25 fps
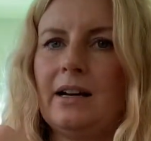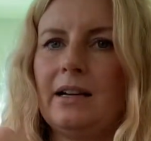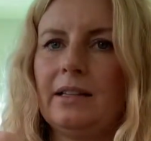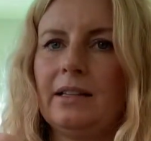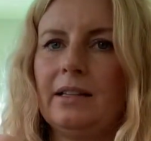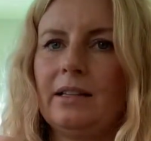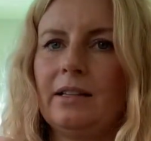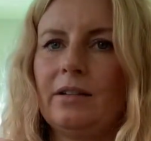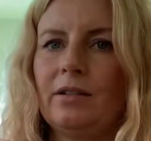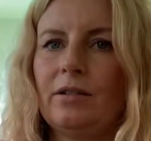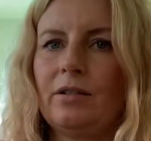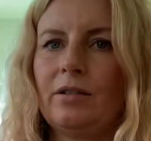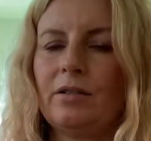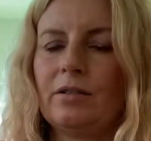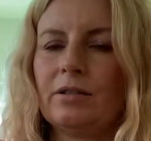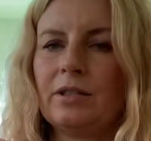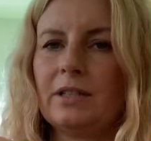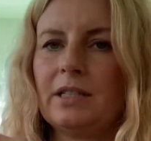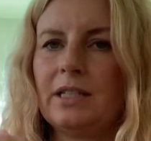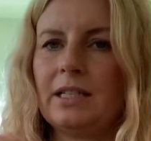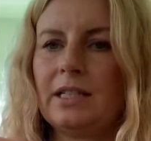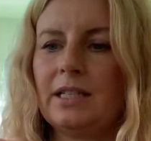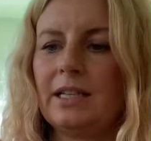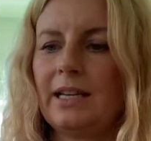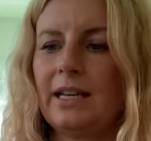the
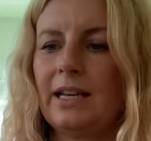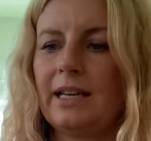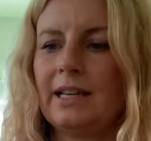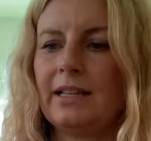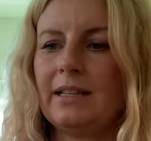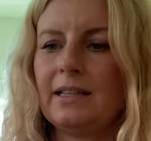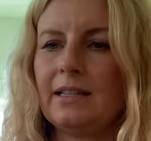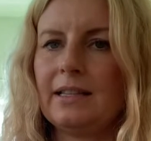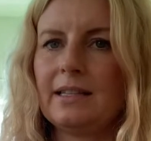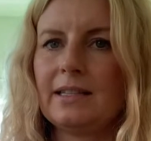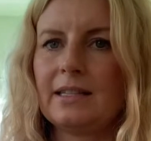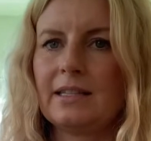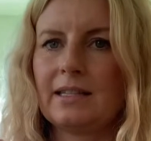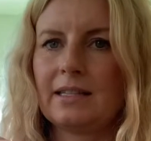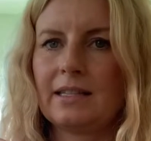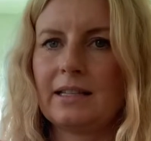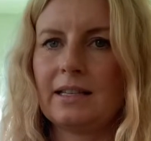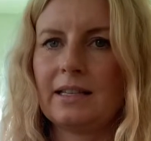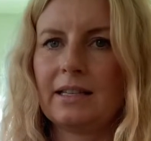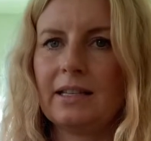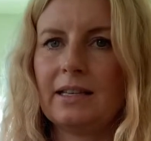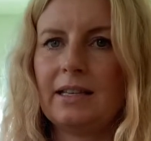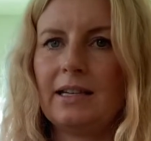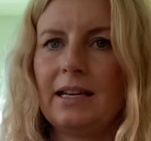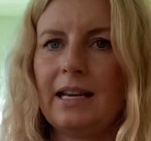continents,
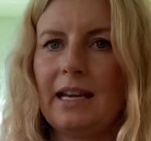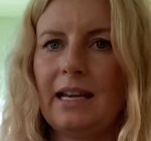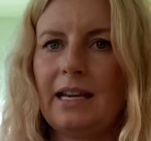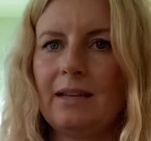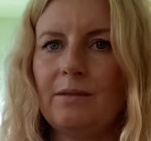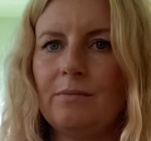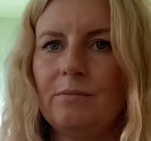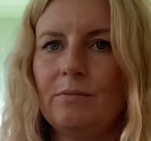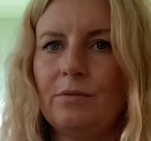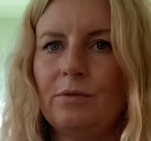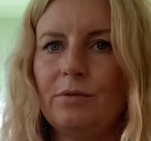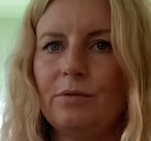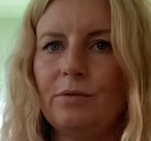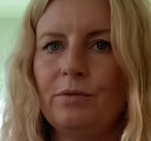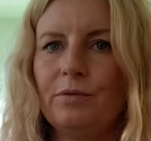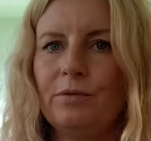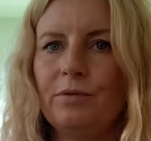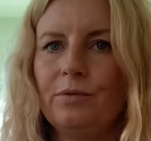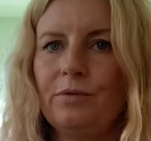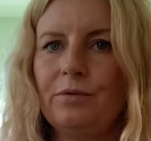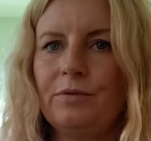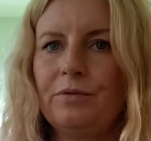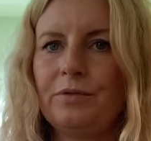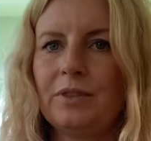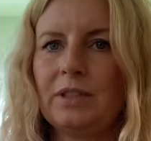they
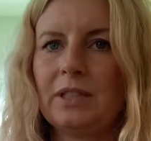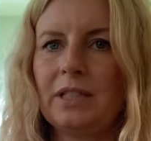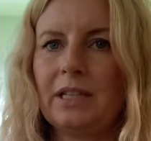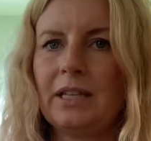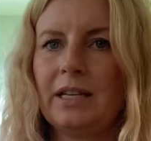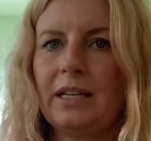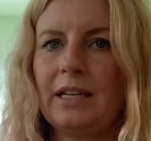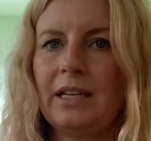moved,